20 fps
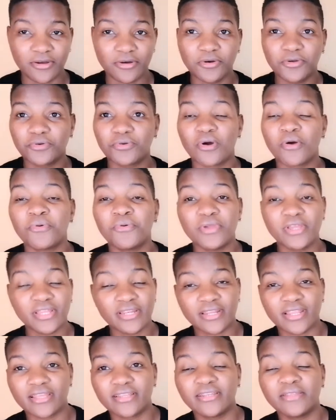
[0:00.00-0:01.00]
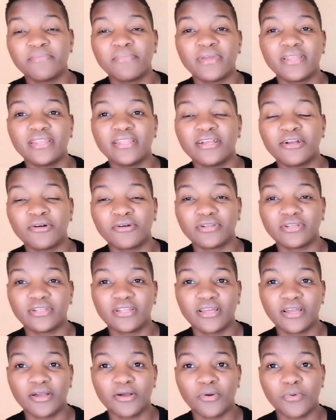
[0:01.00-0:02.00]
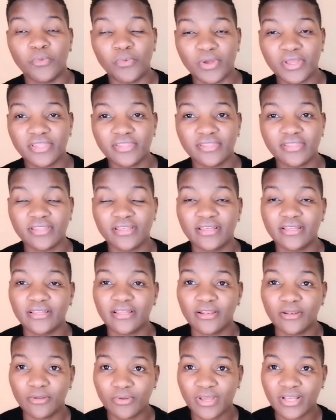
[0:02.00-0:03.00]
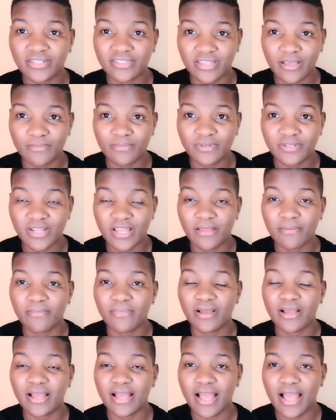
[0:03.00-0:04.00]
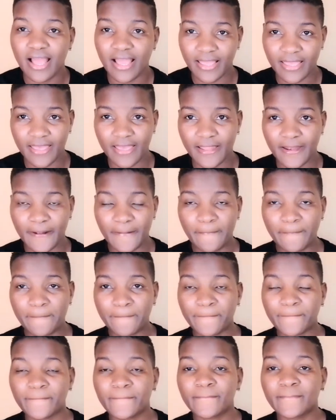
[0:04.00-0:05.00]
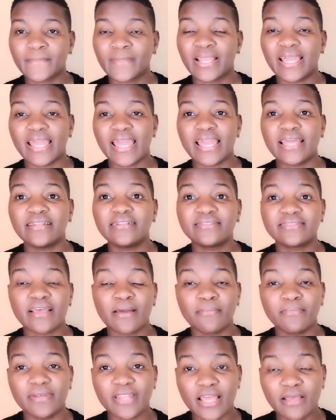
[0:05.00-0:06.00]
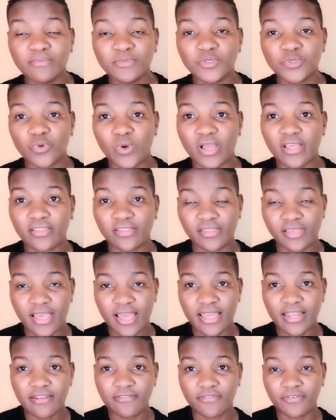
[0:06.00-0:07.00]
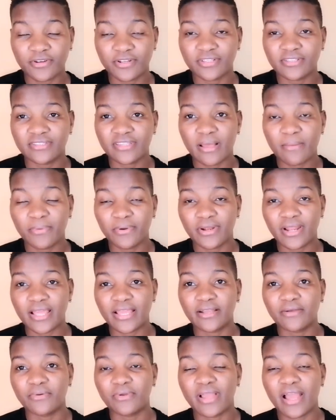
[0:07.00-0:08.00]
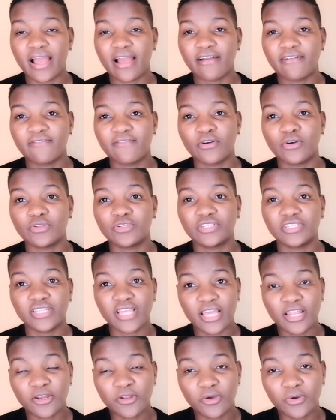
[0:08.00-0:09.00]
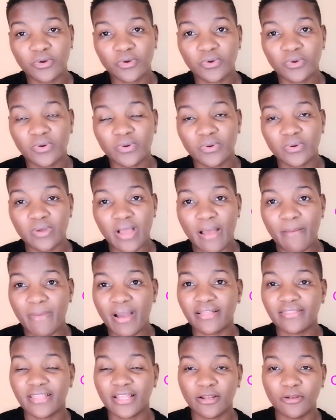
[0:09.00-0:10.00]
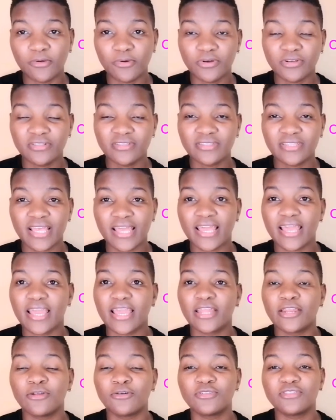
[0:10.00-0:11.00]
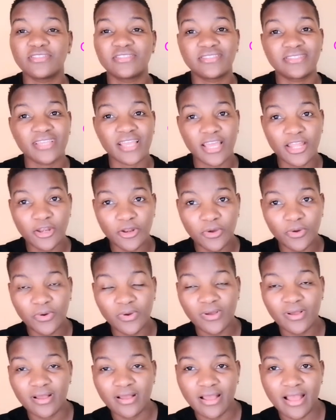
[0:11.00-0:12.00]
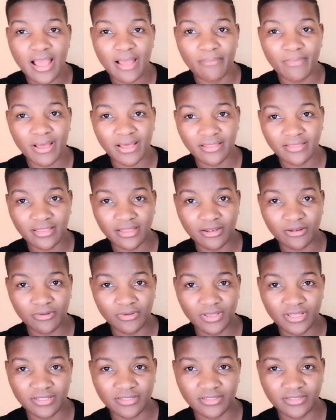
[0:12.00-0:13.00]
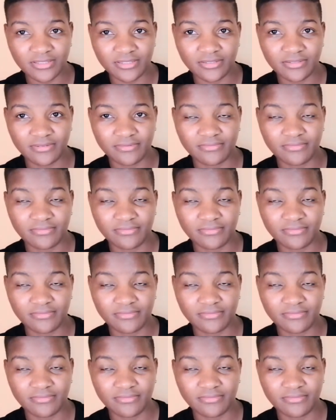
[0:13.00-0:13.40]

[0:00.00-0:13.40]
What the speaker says: or Wawire, depending on which Luhya sub-tribe again. And some names were shared, for example, like we have Otieno among the Luos and Otsieno among the Luhyas.